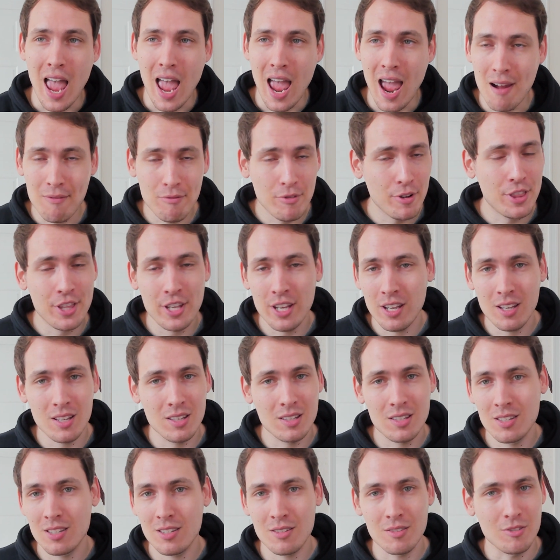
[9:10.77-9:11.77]
Everything
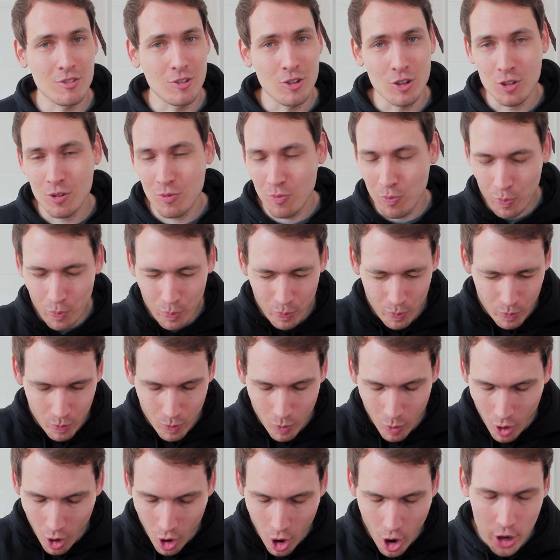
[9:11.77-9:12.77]
is just
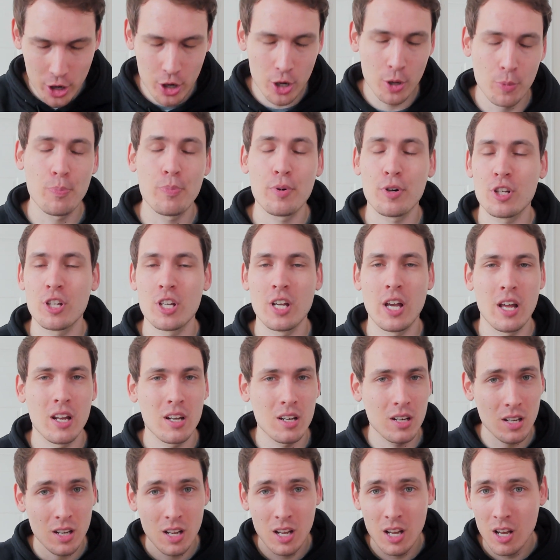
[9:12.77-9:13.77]

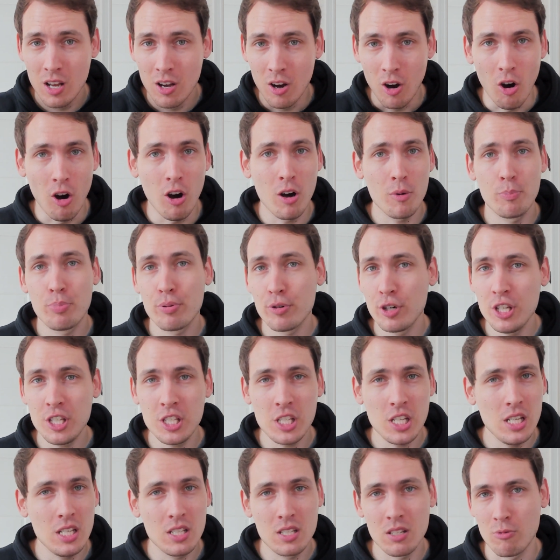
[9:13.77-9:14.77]
100% on
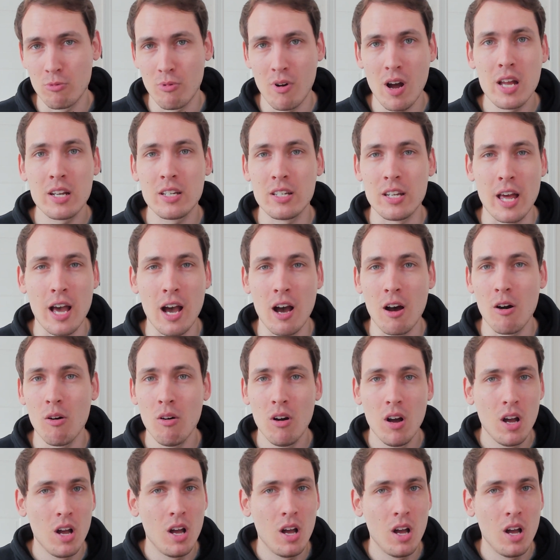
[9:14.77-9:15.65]
preseason right now.